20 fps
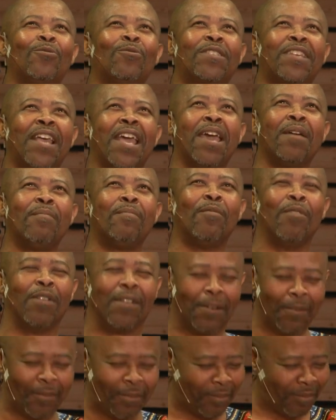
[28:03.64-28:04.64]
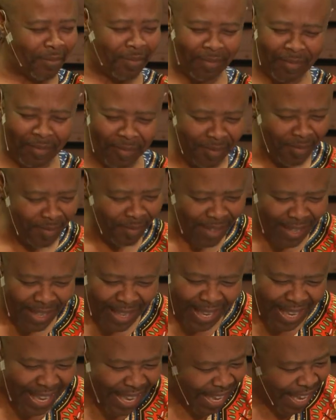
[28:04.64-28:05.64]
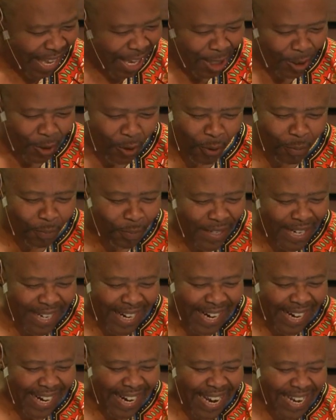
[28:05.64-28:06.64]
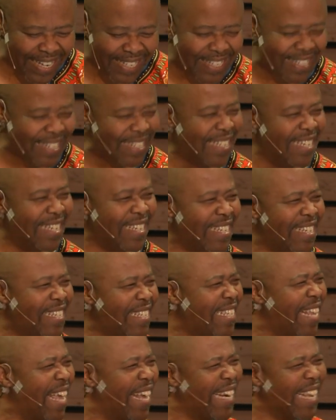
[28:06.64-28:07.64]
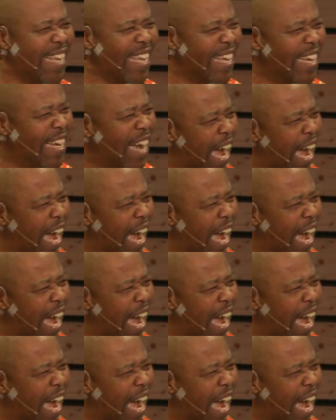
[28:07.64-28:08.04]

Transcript: who is able to bring lasting stirring